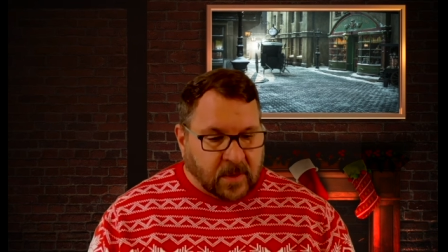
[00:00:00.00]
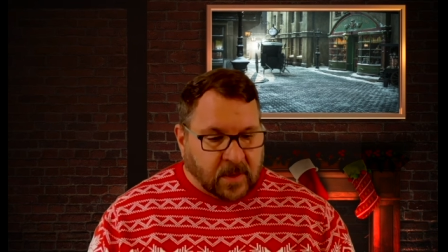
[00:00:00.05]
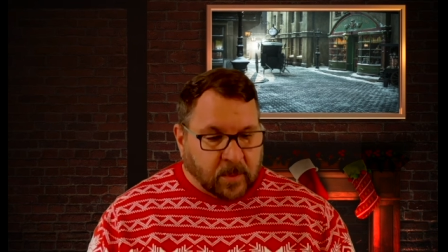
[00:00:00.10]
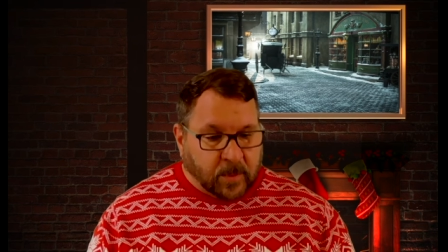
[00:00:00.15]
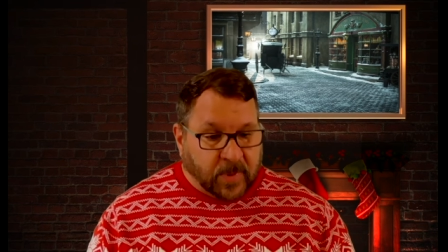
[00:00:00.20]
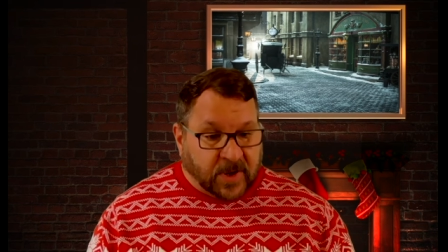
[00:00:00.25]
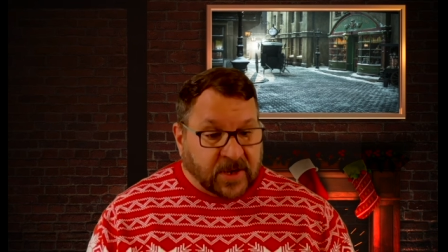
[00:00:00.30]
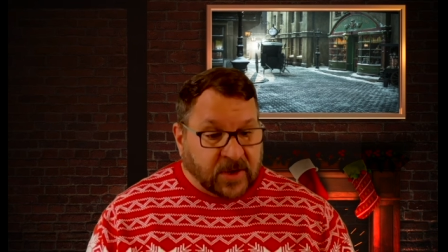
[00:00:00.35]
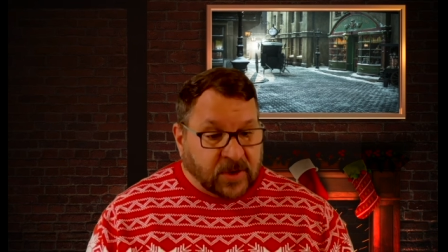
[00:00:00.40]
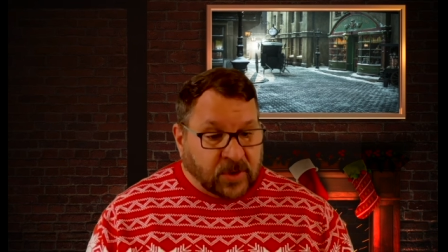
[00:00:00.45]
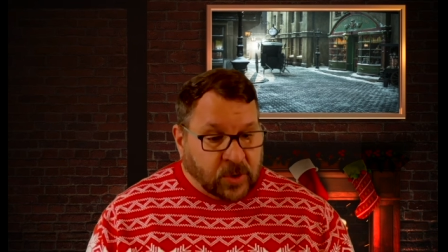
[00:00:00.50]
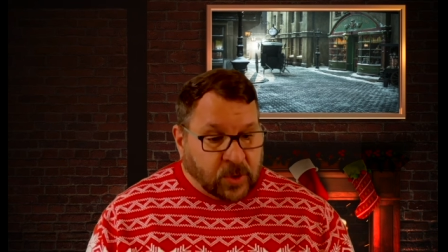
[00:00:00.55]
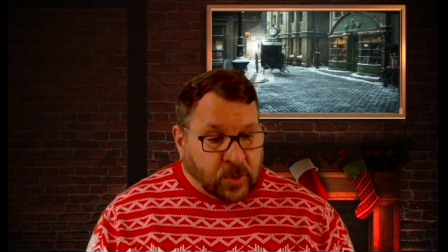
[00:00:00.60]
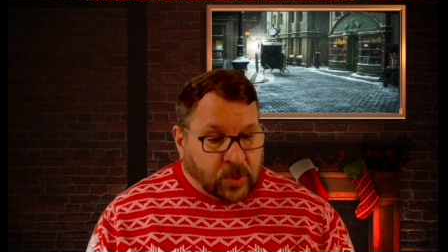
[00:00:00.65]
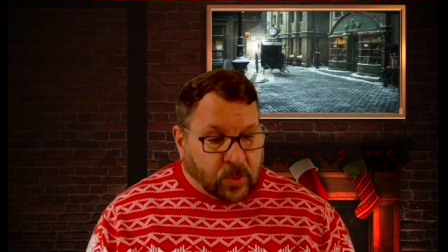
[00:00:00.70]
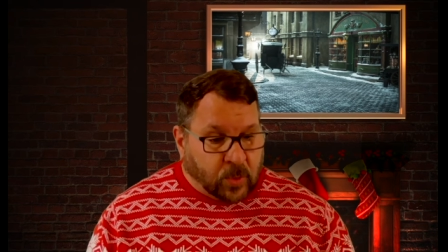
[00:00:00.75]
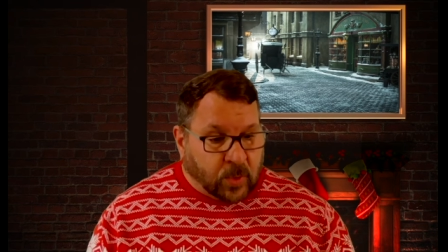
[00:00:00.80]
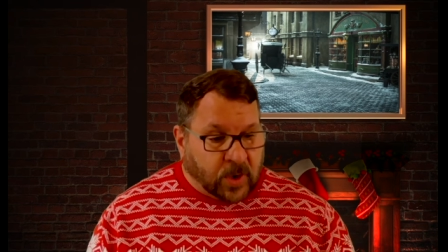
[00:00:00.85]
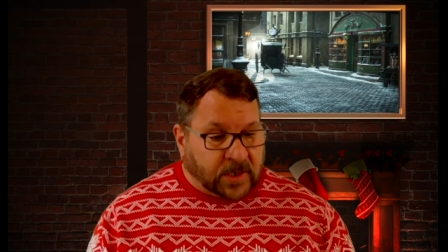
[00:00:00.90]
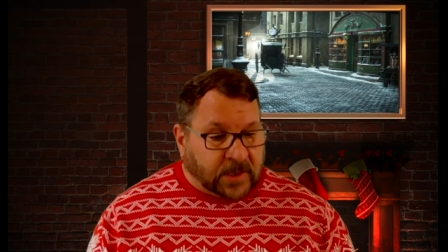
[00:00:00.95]
but he
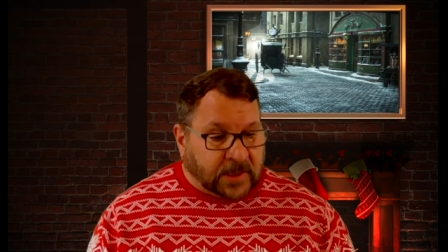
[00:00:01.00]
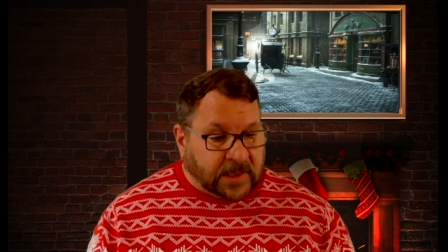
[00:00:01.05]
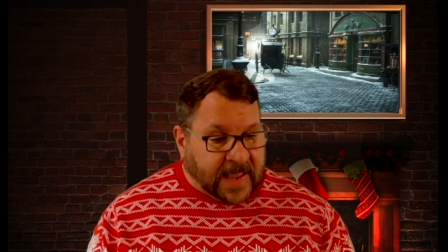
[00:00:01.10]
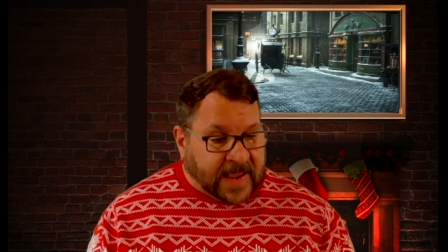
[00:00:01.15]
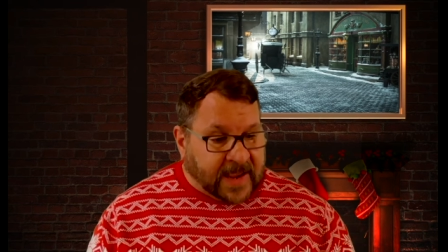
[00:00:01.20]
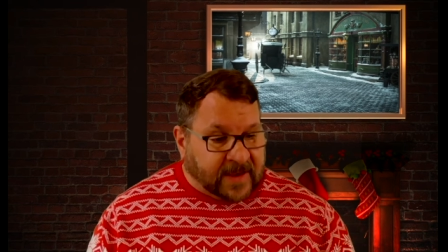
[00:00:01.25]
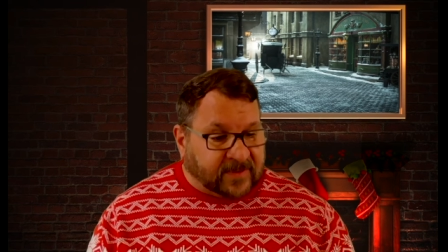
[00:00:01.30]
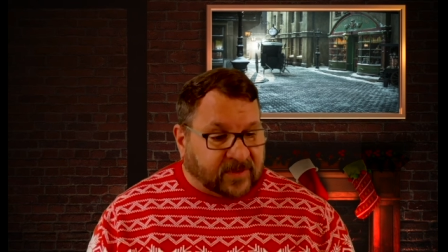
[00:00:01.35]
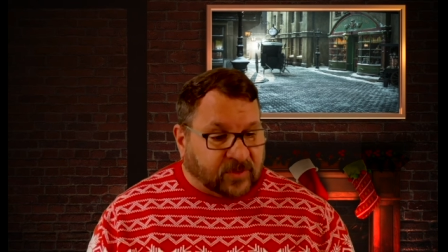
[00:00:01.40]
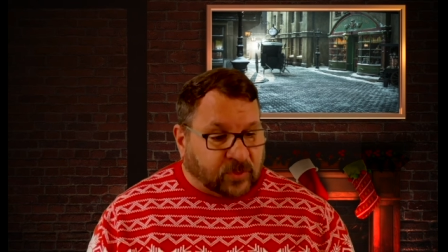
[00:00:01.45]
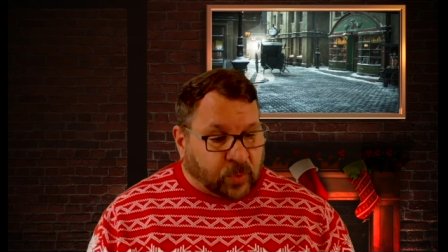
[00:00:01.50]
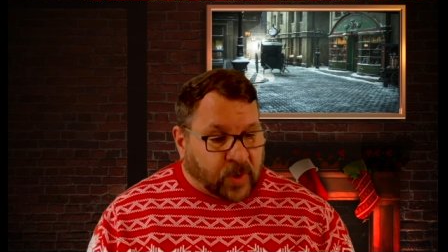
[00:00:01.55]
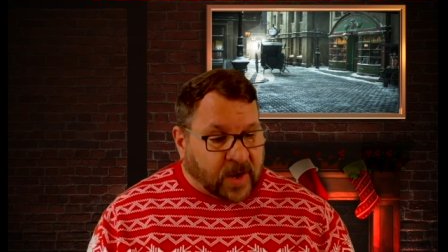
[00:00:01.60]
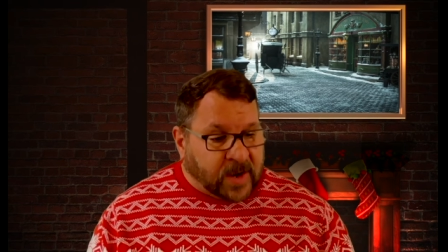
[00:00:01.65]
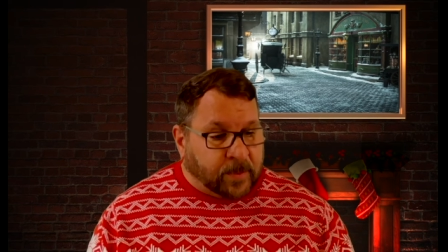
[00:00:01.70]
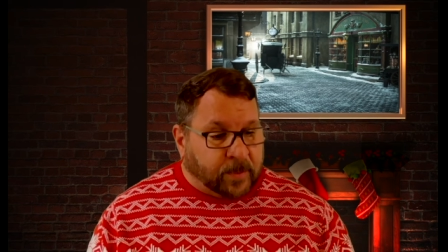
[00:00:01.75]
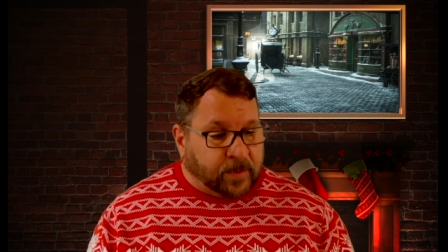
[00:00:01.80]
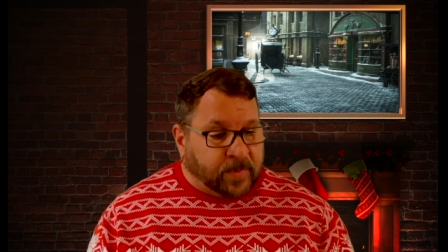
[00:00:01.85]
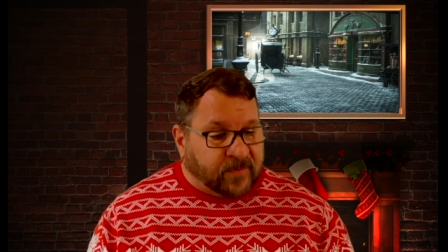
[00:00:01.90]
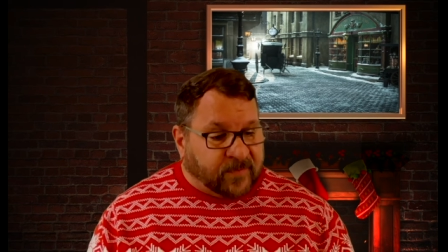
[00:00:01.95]
knew what lay
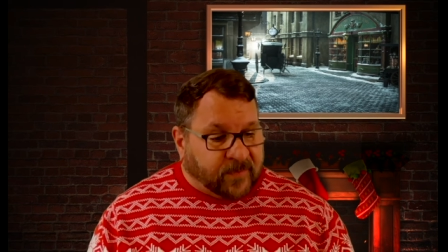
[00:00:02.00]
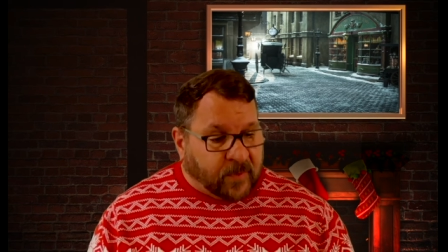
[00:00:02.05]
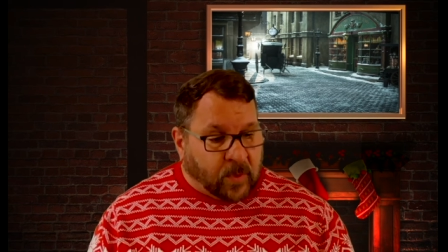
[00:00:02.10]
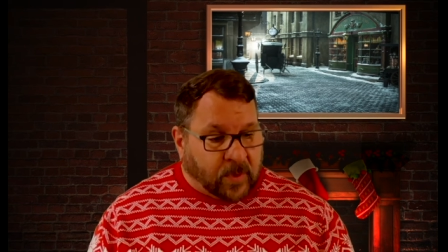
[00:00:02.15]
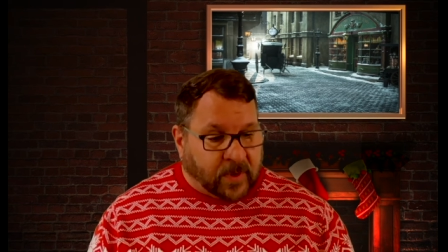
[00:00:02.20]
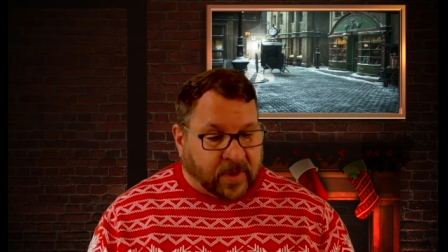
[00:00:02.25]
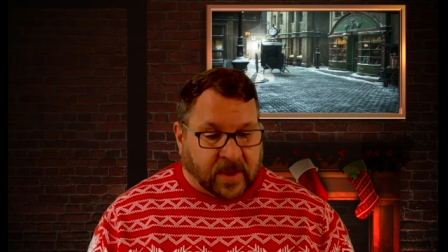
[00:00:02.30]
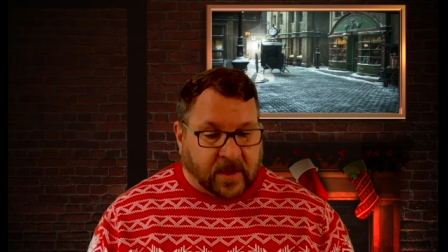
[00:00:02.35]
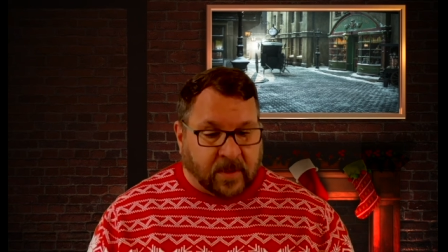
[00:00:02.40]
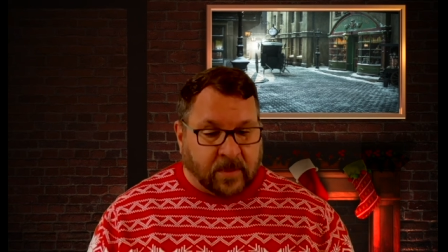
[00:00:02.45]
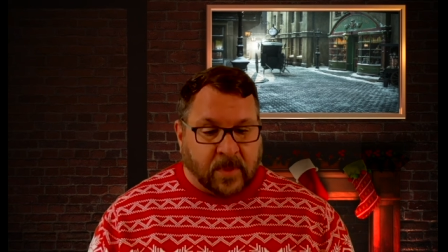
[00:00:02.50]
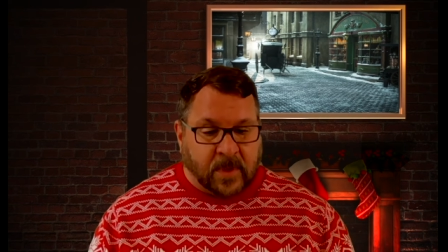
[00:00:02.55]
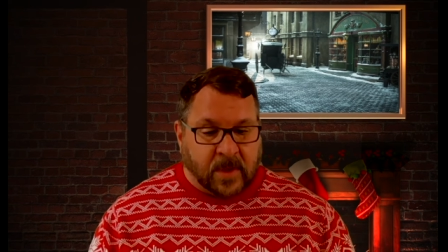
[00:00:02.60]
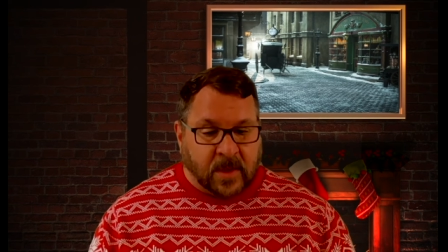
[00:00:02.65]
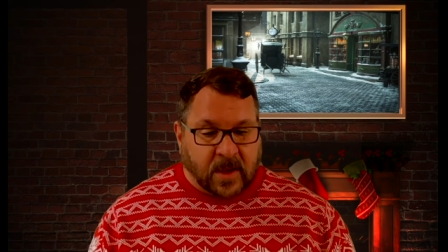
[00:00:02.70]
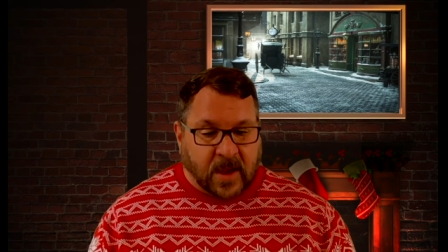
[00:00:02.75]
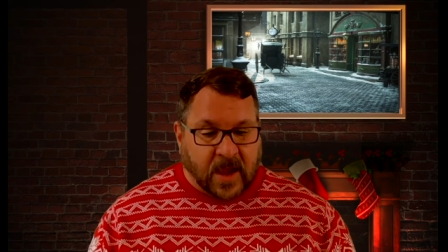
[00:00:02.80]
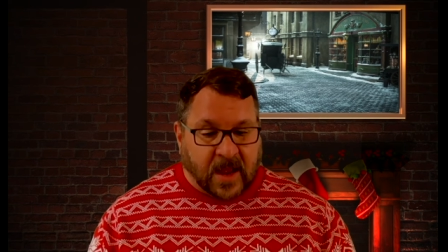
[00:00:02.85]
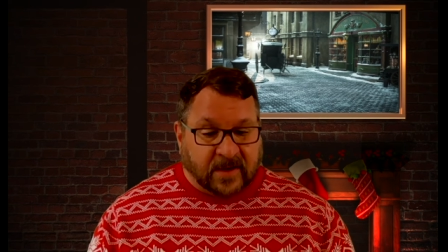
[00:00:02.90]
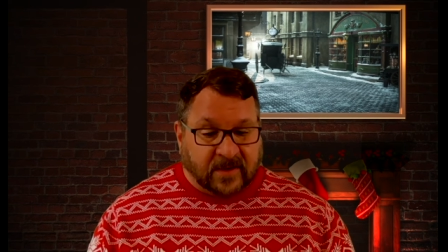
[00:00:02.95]
straight before him,
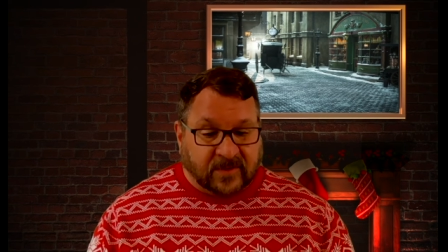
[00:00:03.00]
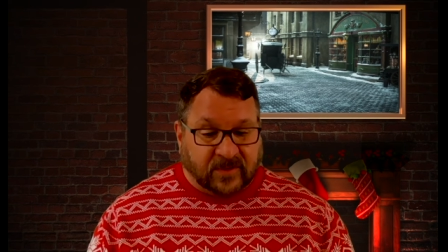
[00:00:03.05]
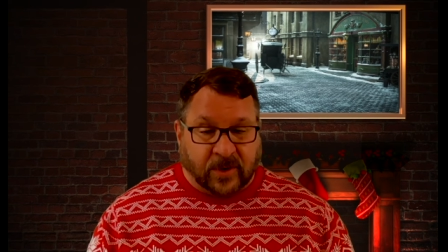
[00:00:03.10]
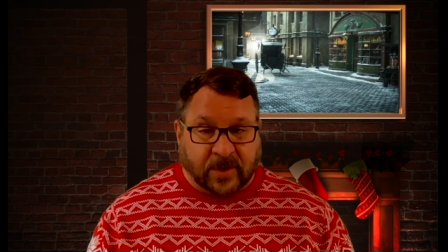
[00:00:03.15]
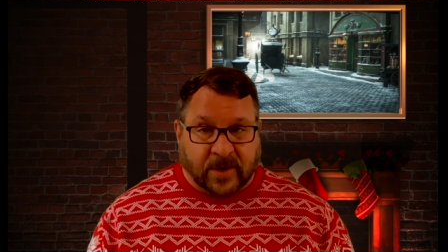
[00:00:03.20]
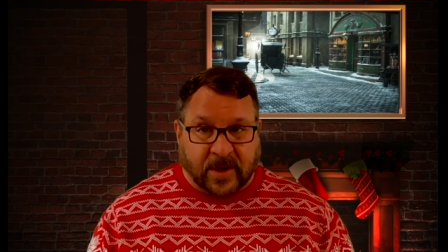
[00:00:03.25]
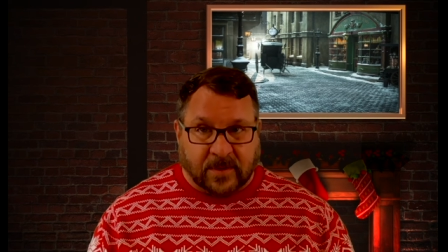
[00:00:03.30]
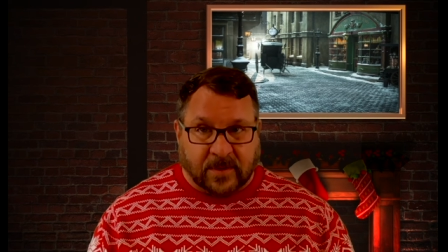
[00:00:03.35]
and he took it.